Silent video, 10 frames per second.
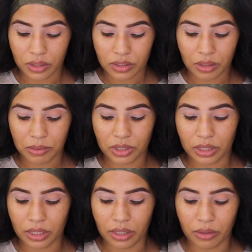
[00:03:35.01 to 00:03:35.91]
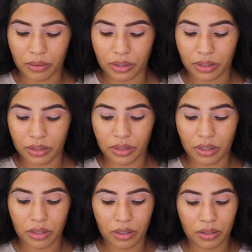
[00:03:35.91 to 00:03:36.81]
So I'm just going to go in.
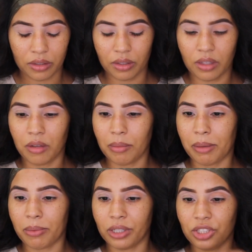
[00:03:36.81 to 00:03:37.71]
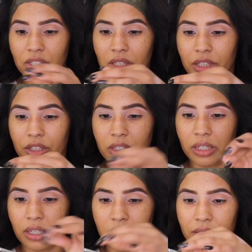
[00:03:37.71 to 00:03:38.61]
My brush is literally
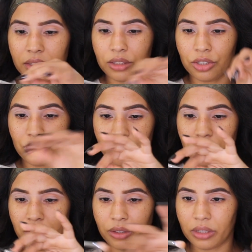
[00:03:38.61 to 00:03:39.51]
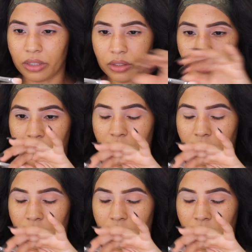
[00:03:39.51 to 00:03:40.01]
like destroyed, you guys.